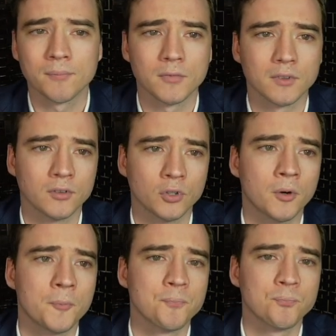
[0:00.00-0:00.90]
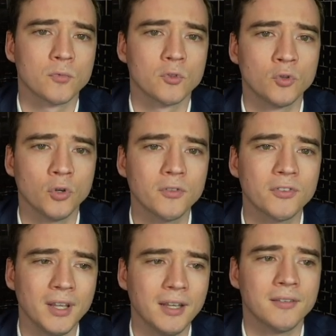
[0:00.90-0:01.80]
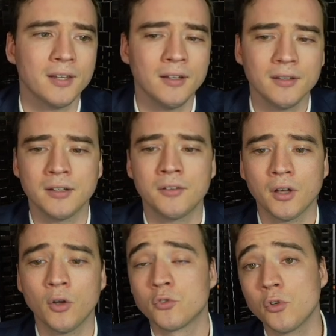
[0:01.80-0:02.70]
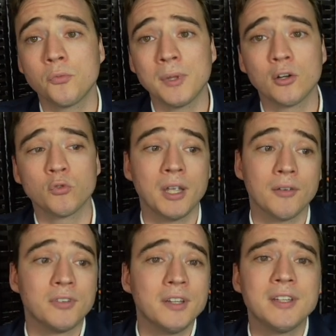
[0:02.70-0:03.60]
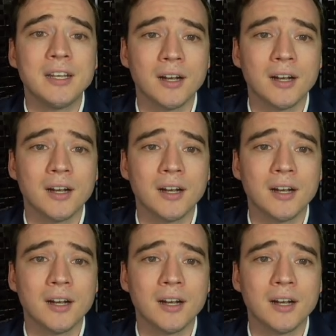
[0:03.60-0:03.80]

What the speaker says: So don't saying it's out just because we have this decline